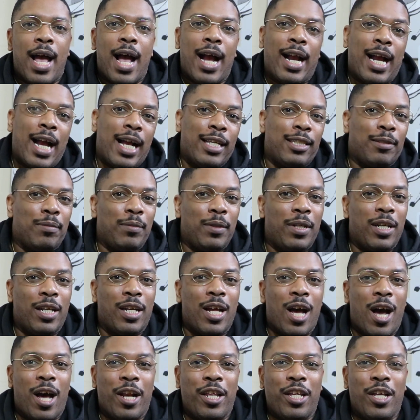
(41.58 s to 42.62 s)
I got some good
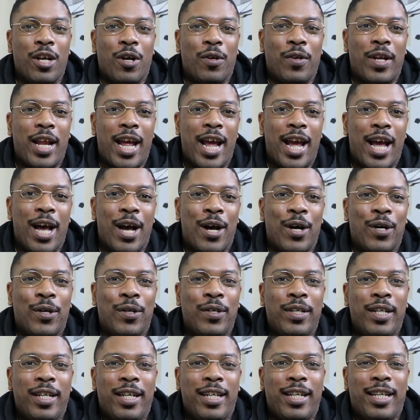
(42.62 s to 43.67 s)
audio
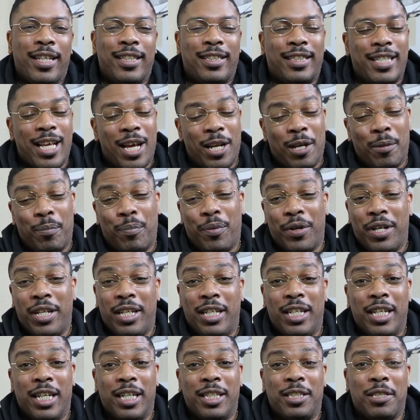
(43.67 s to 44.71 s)
now. It's sounding pretty
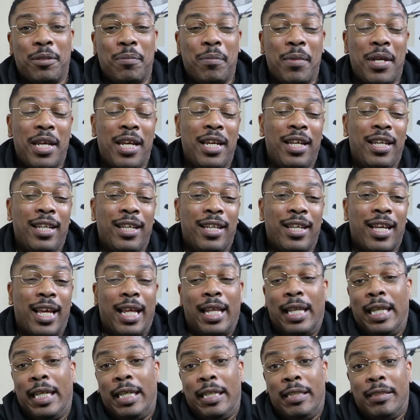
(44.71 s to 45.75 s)
good to me,
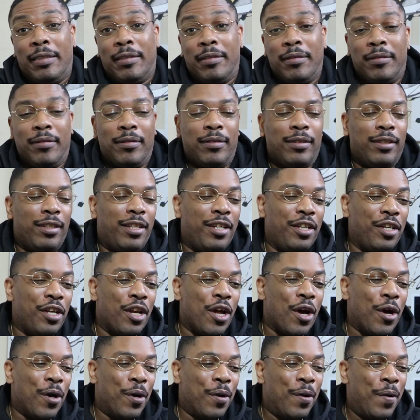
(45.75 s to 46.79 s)
at least, you
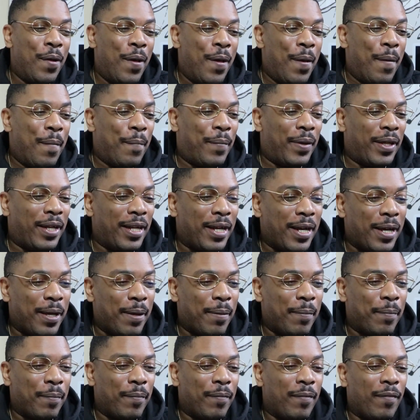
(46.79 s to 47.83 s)
know. But
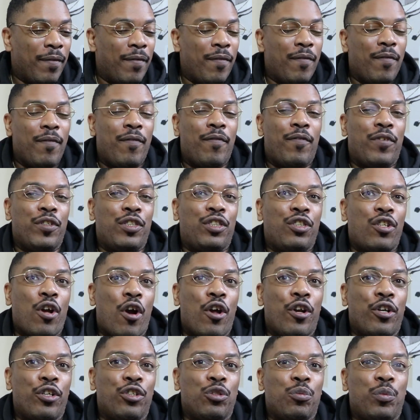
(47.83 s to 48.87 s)
for
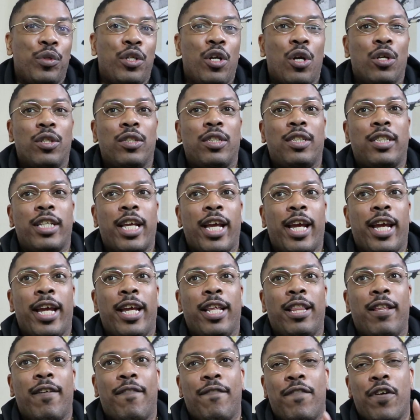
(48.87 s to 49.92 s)
starters, we're gonna
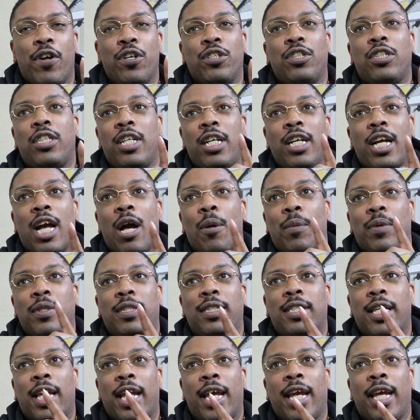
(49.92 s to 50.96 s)
say the first thing I would
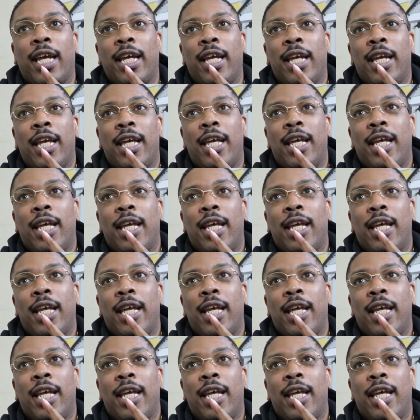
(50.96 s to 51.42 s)
say